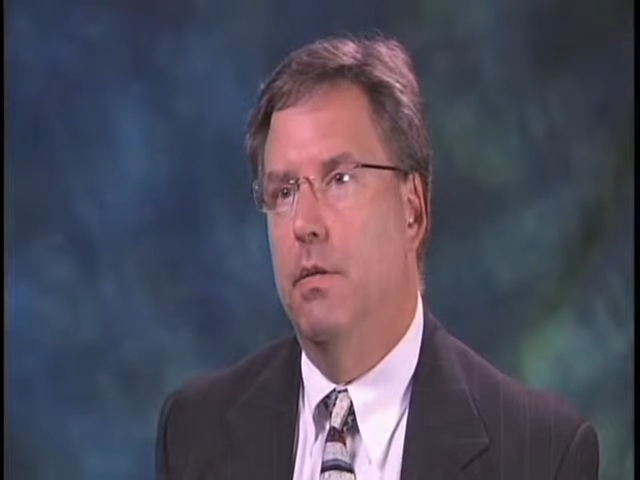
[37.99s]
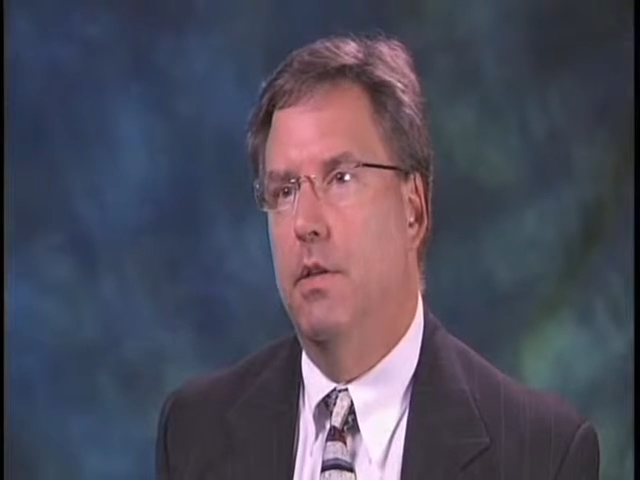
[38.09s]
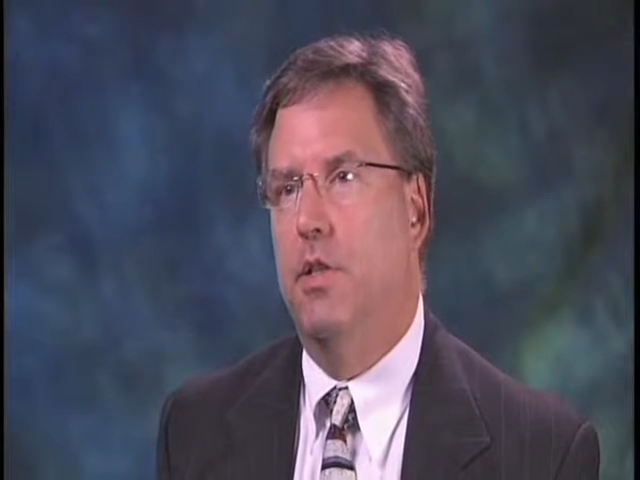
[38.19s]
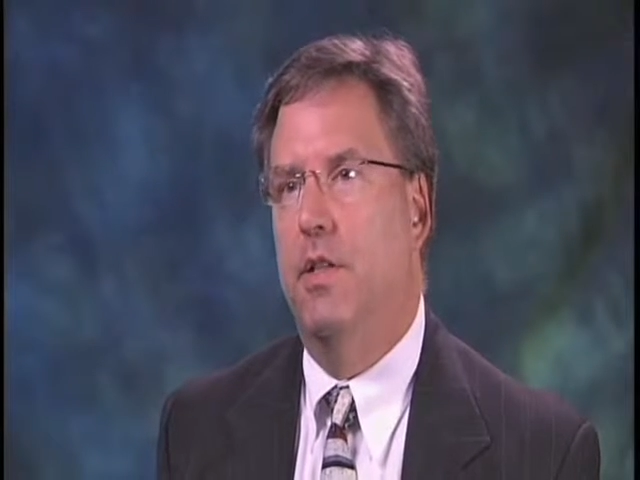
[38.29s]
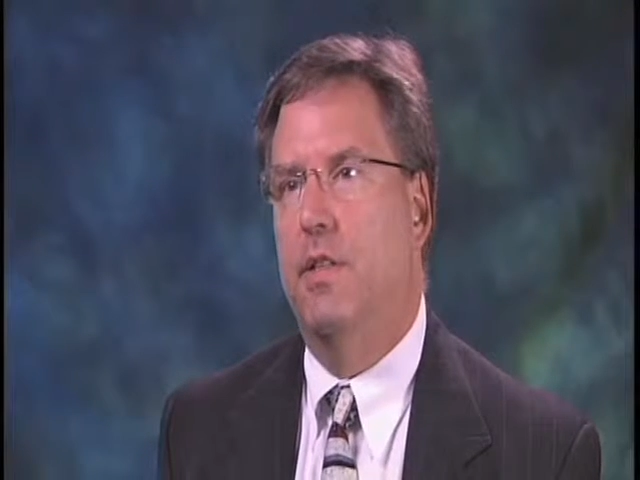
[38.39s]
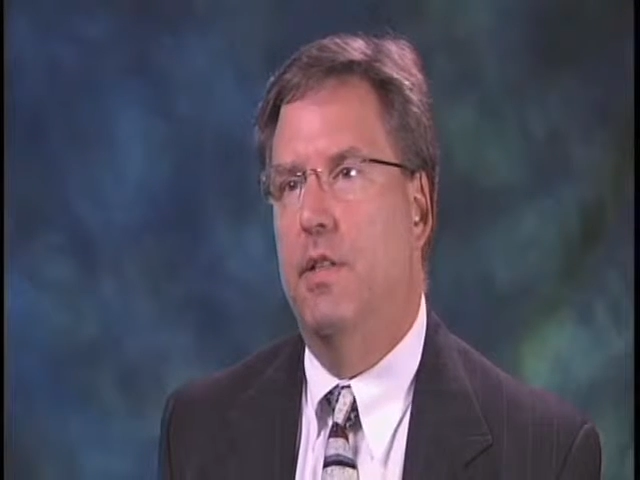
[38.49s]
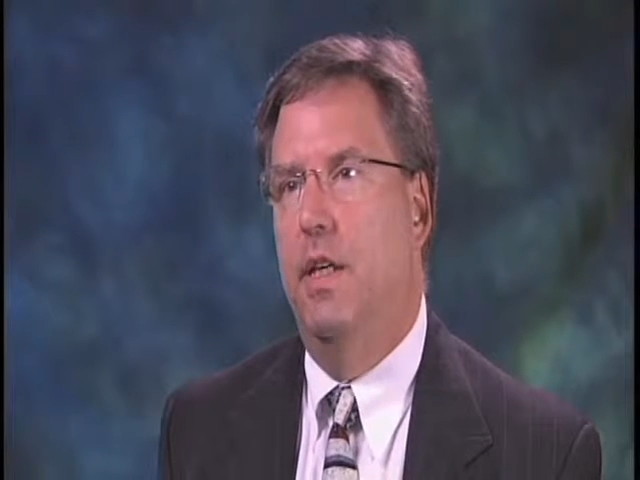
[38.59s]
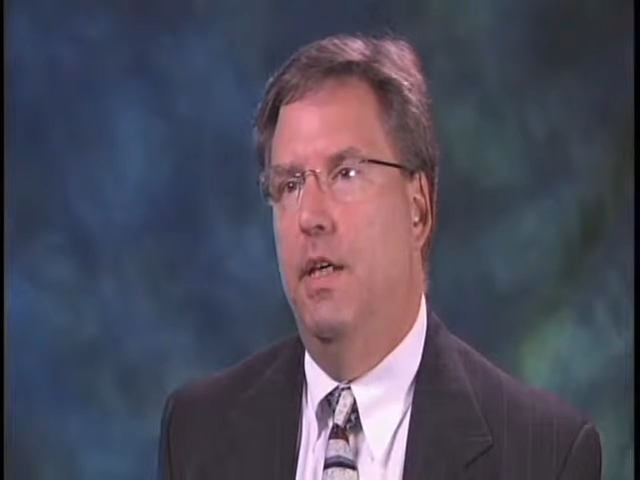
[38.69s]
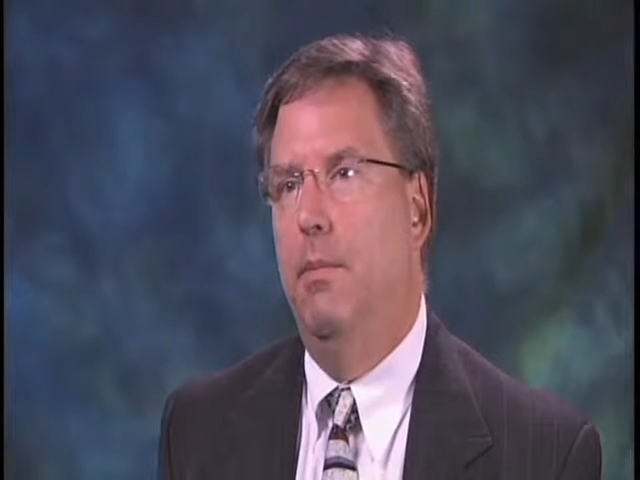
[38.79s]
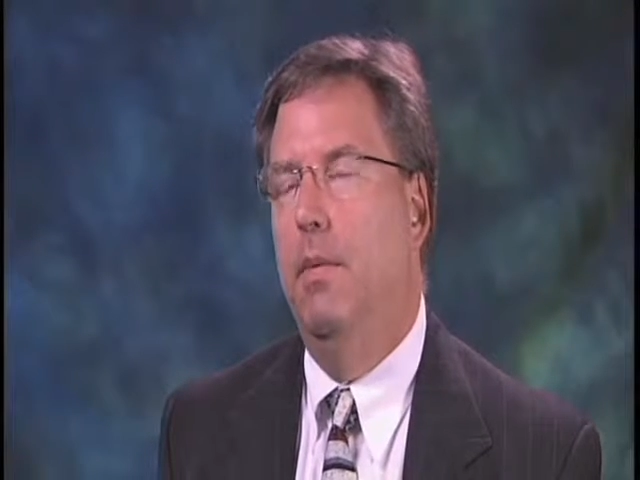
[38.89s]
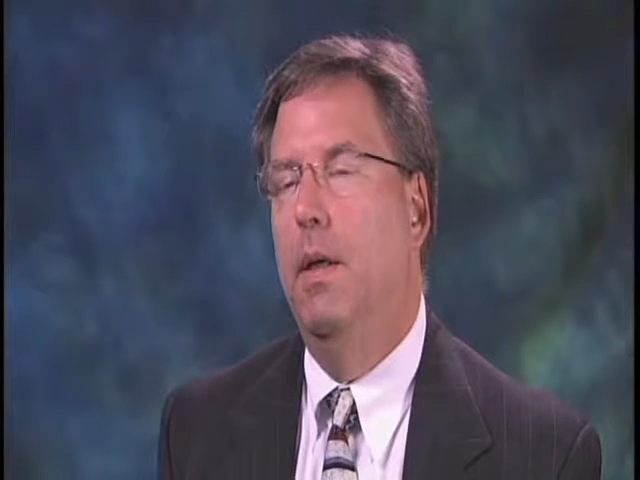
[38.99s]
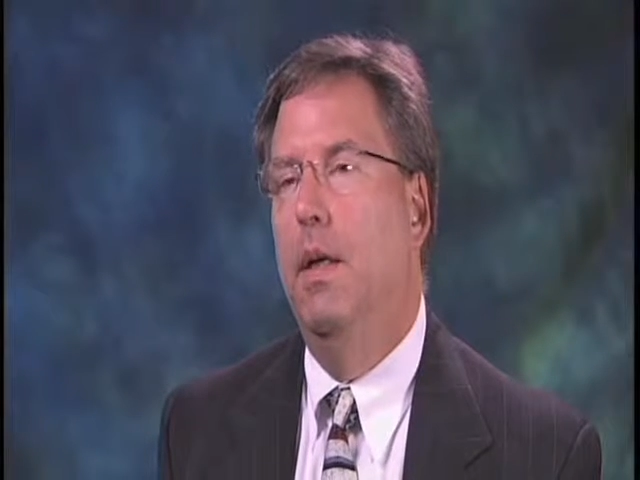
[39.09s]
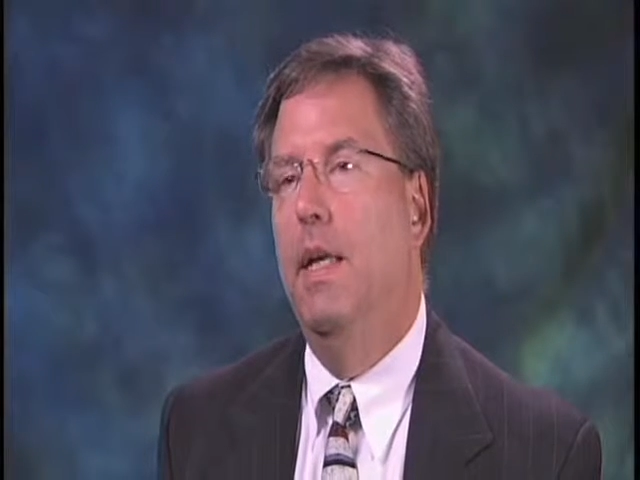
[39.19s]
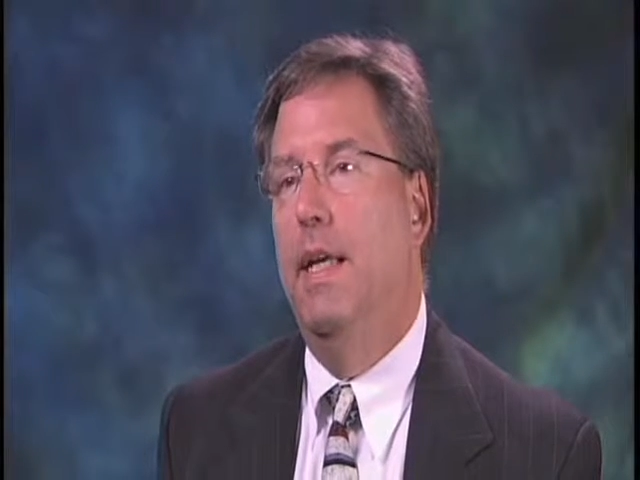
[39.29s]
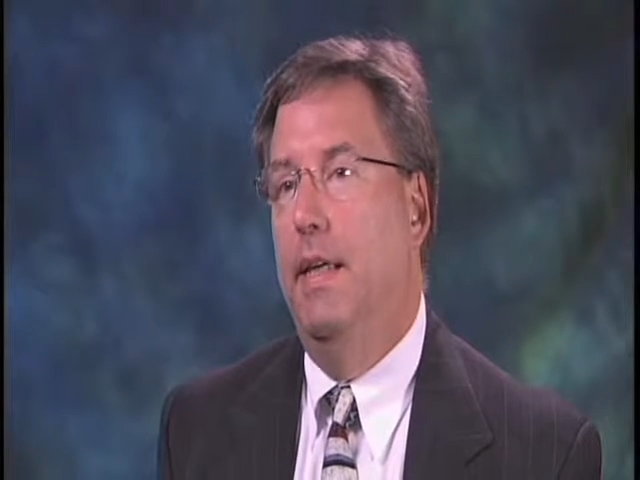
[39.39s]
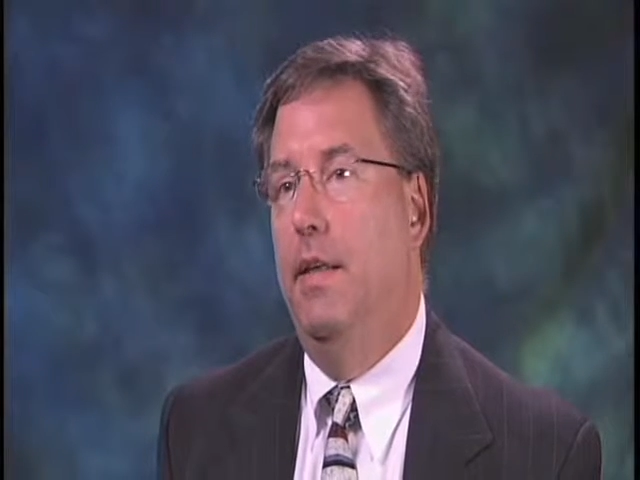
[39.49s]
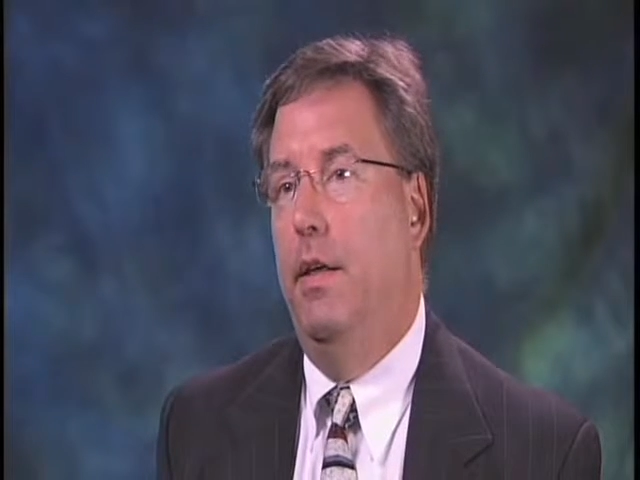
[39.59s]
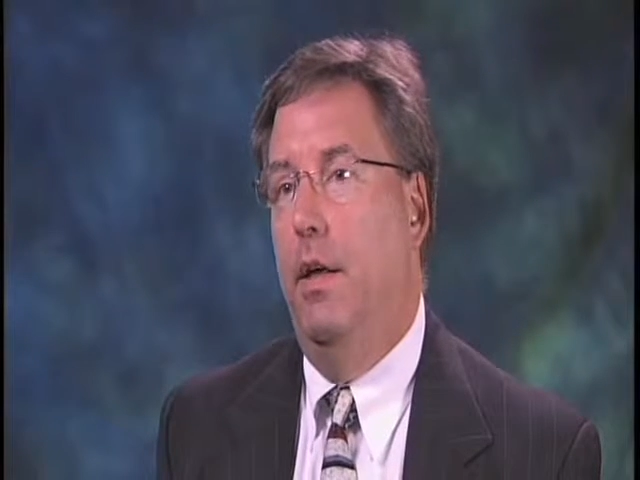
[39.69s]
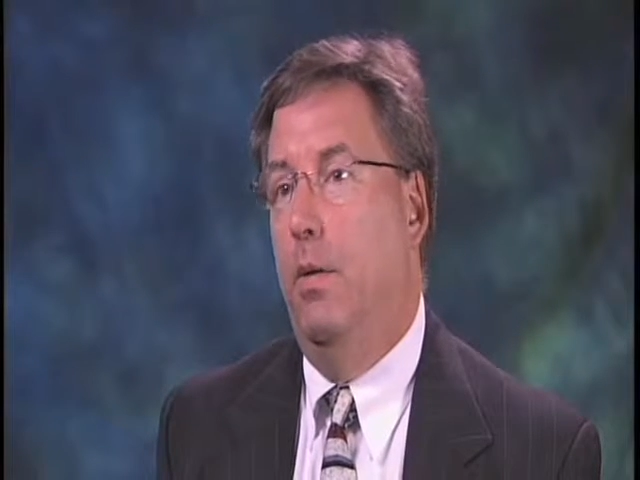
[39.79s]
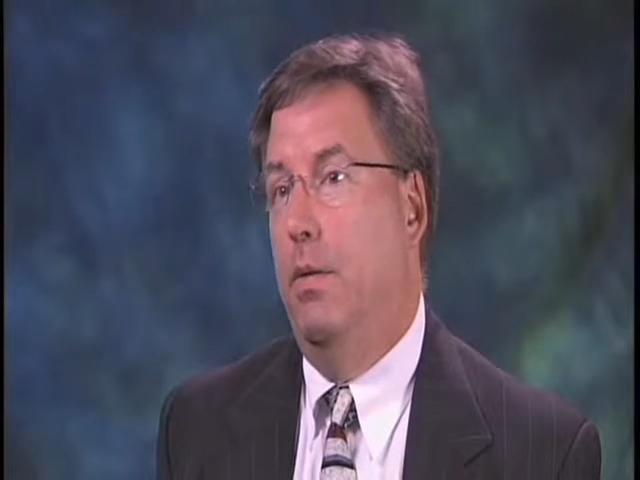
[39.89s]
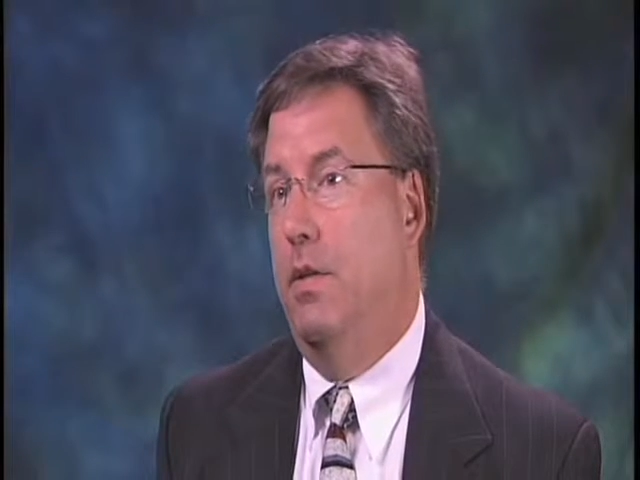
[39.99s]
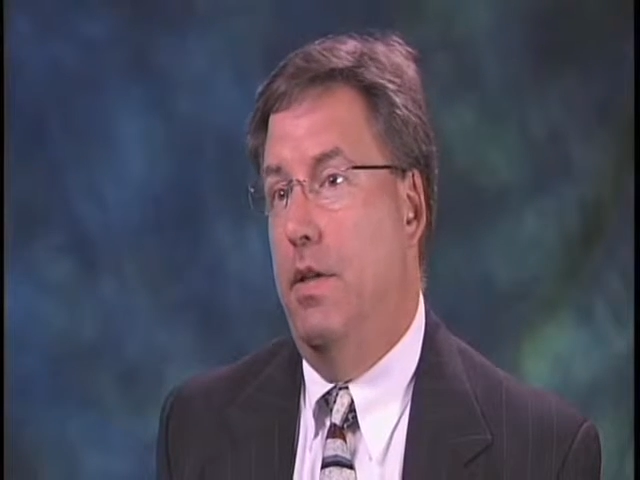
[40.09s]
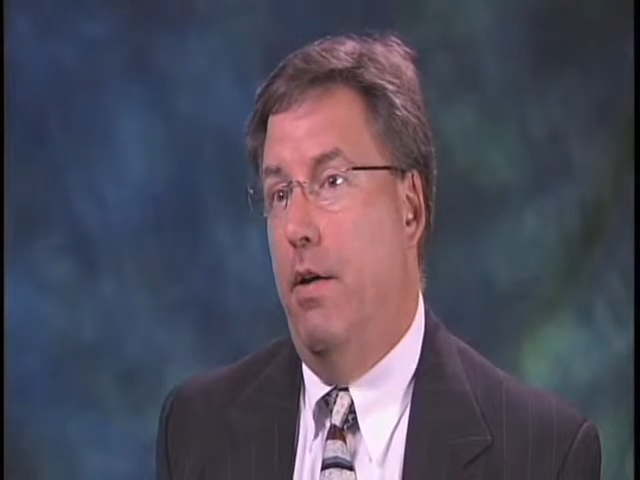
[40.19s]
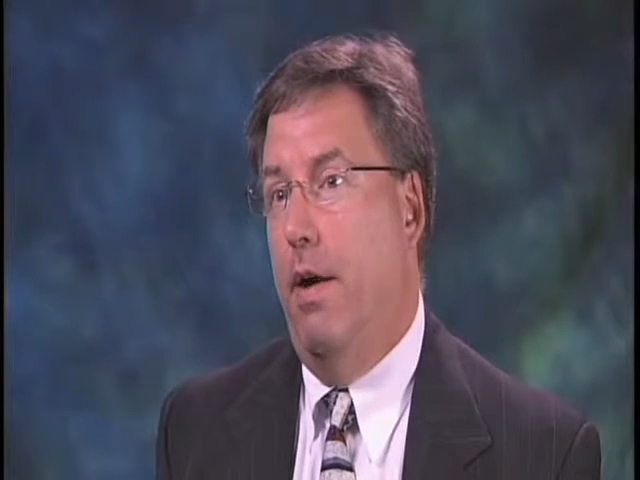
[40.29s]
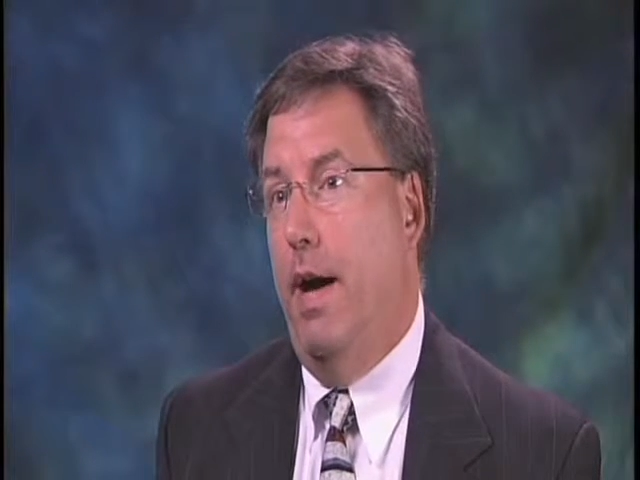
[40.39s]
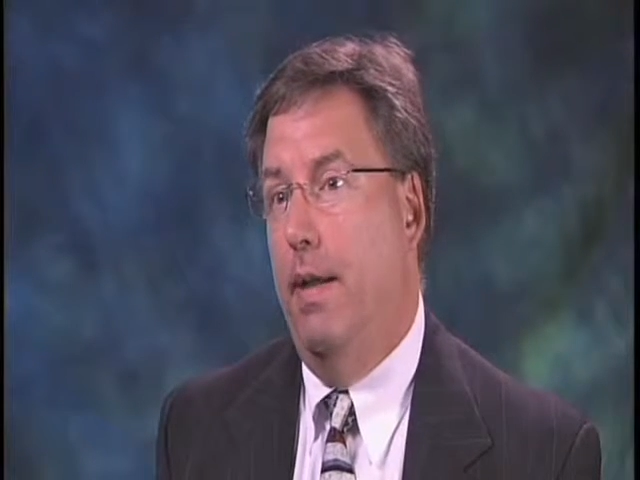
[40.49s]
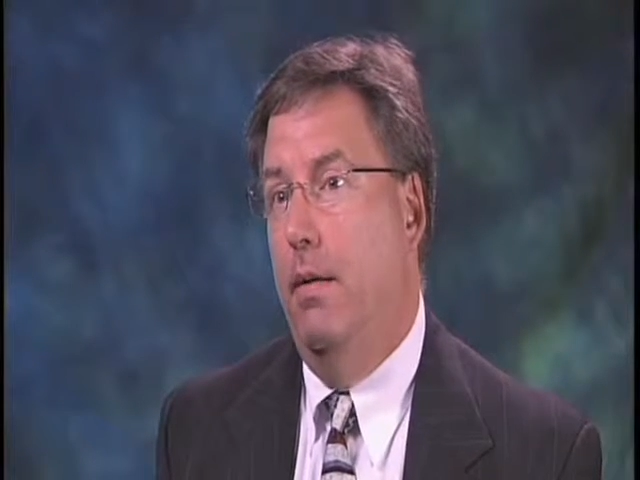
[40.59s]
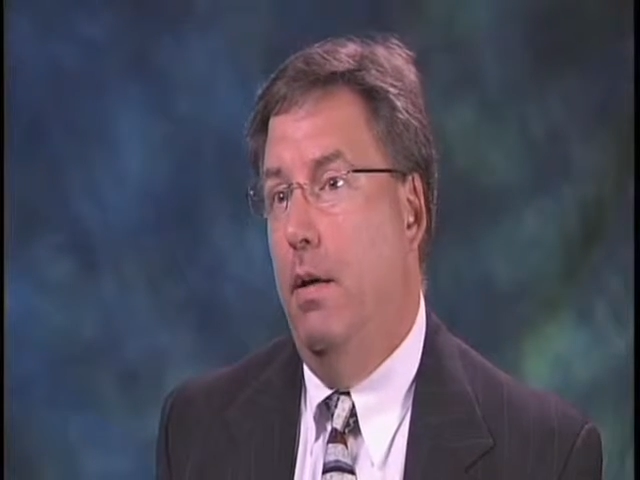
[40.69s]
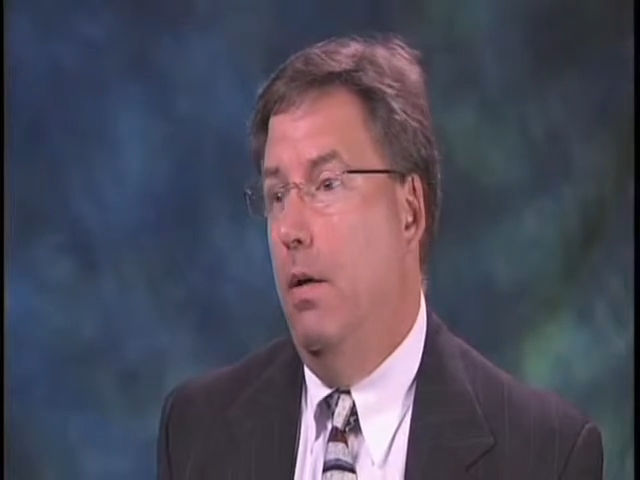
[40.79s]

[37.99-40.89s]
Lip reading: such as steam, ETO, and STERRAD.